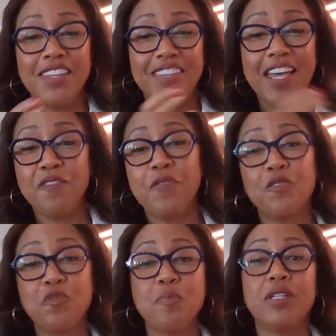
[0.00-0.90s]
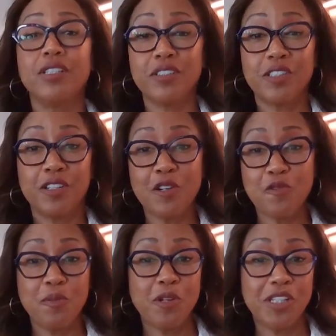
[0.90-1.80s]
That felt familiar to her
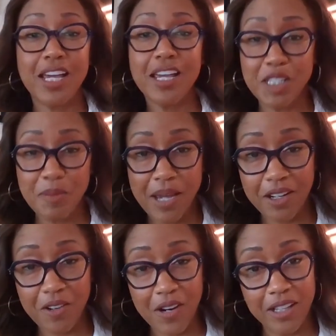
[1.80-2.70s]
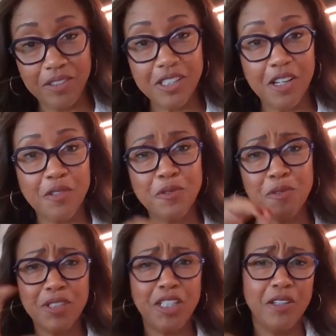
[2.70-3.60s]
from her science background
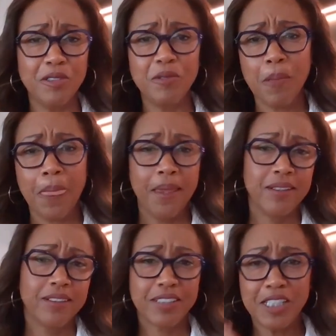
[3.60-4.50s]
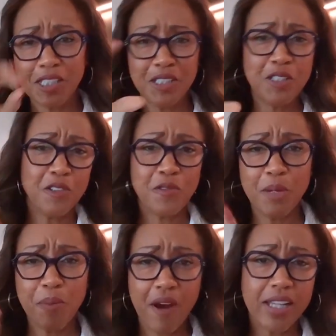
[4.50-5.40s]
of, because it's very
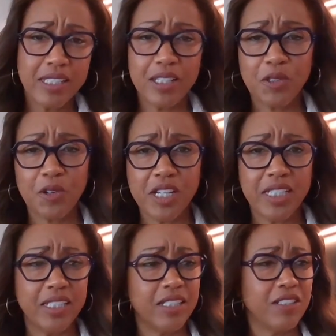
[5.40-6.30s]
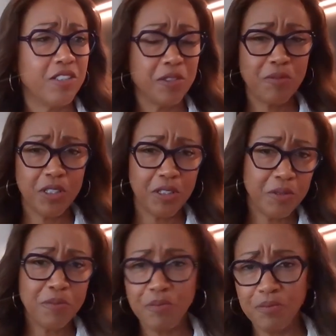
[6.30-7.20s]
process oriented and you're,
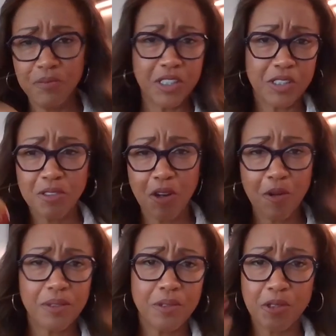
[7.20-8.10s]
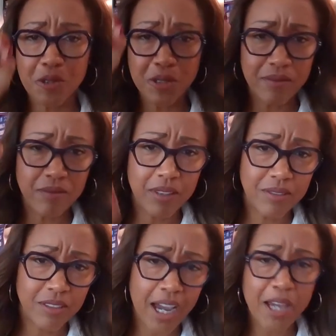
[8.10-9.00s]
just going through and
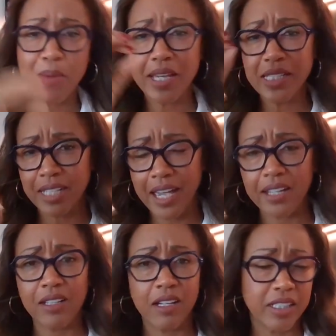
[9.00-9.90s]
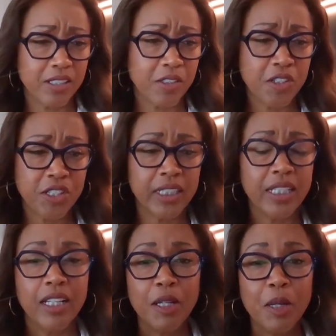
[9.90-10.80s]
itemizing, cataloging, searching.
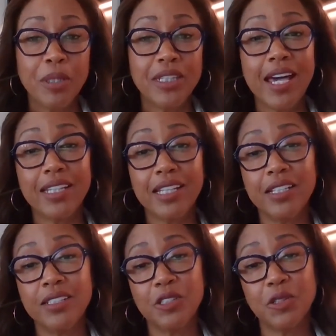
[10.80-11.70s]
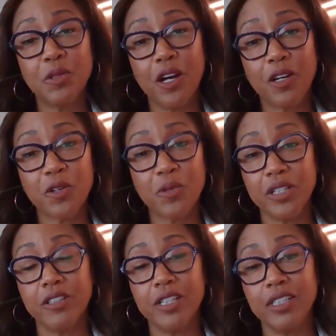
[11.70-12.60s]
But that led to a
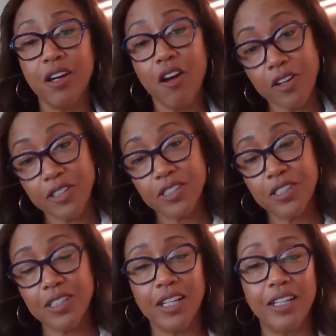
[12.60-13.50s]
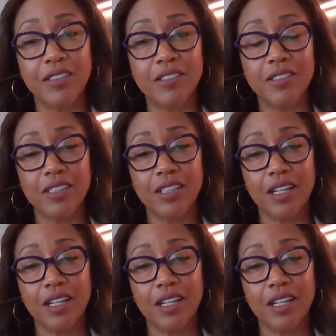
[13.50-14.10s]
career in the arts and